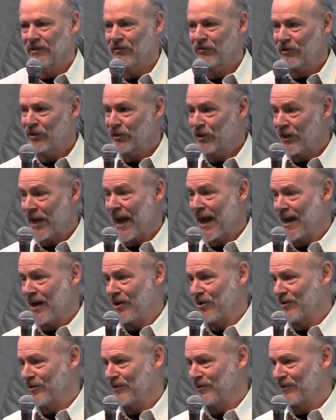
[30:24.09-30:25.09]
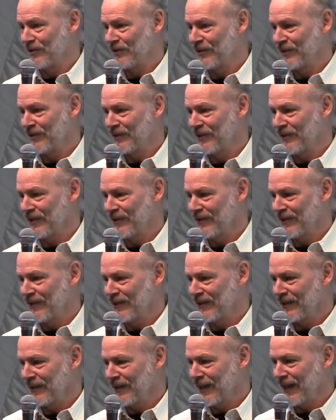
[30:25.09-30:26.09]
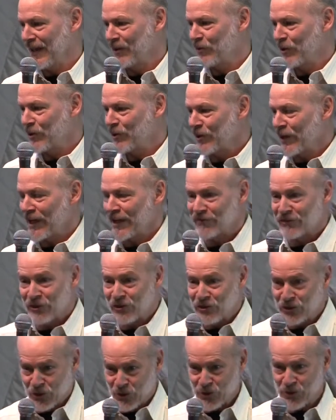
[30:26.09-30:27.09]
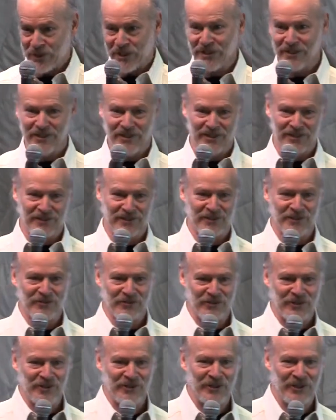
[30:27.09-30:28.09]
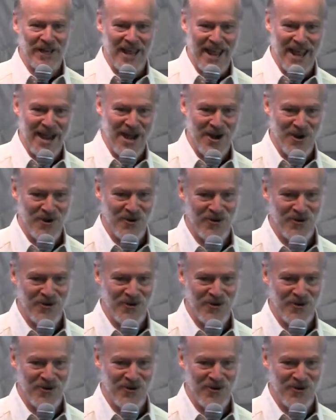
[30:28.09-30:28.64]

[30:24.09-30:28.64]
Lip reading: Feel now. And we don't have to do anything to feel now.